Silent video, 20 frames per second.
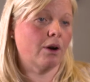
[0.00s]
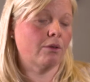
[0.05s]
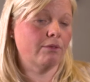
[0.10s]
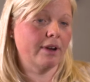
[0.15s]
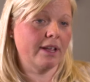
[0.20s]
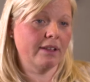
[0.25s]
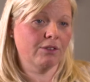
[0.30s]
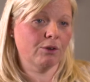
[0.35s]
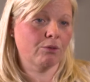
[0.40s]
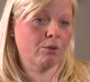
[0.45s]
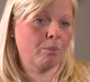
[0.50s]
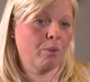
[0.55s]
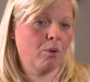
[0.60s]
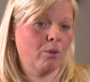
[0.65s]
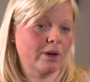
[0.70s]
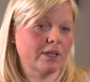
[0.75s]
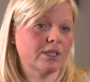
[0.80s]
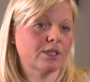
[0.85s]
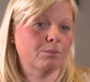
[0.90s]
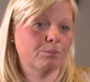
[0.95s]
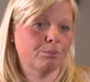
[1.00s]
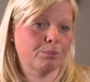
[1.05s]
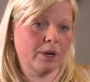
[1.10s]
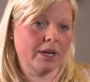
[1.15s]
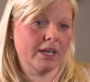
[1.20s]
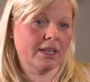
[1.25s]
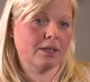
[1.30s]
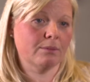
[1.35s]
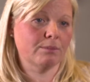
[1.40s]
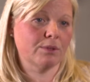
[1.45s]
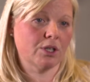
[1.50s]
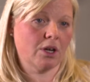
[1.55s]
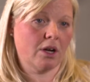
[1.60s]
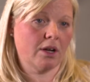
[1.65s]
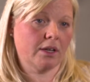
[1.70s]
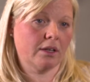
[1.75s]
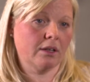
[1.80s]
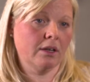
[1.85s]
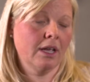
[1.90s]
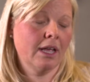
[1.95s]
are read the reports and break them
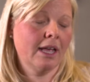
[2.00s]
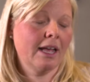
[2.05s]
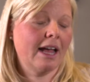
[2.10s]
down,